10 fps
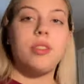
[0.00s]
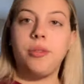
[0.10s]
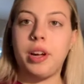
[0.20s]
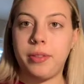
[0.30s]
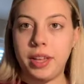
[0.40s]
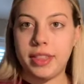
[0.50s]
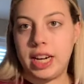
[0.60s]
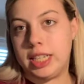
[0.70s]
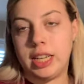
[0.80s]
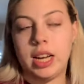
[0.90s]
now that
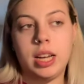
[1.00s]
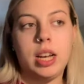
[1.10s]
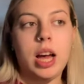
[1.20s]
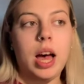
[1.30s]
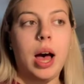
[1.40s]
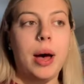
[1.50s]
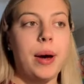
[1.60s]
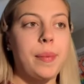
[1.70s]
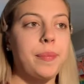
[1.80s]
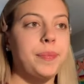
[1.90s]
that's on,
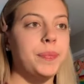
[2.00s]
I